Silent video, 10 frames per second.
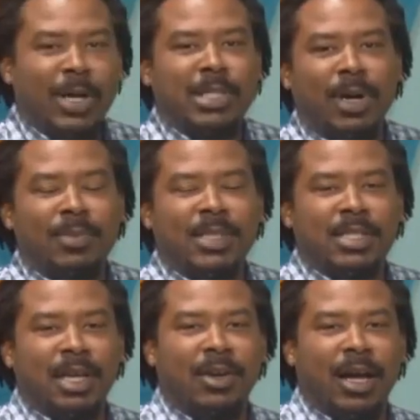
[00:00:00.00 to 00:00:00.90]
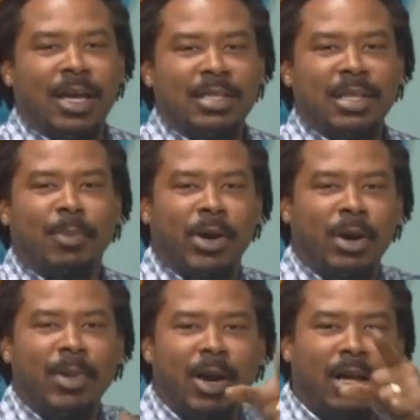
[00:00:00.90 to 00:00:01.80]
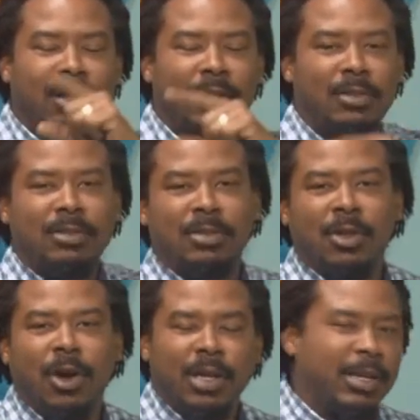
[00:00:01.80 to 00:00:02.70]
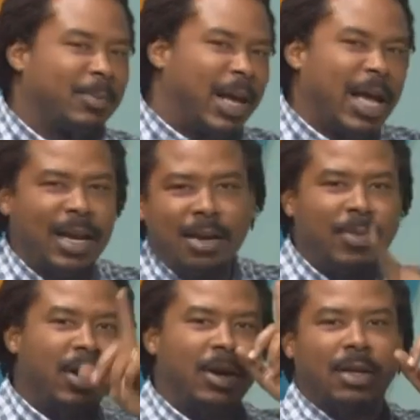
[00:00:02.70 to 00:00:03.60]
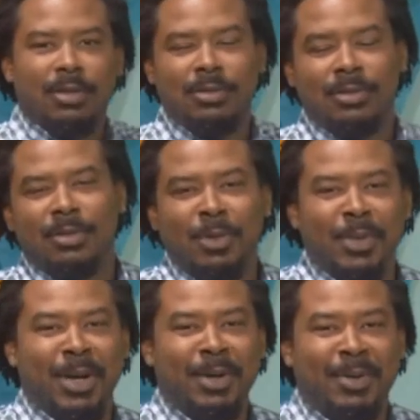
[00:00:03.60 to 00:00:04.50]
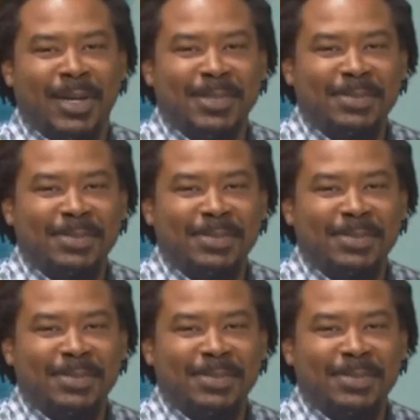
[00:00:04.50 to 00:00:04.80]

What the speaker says: watching Mamas at Sunrise. Mirror, talking to the man in the mirror. We'll be right back.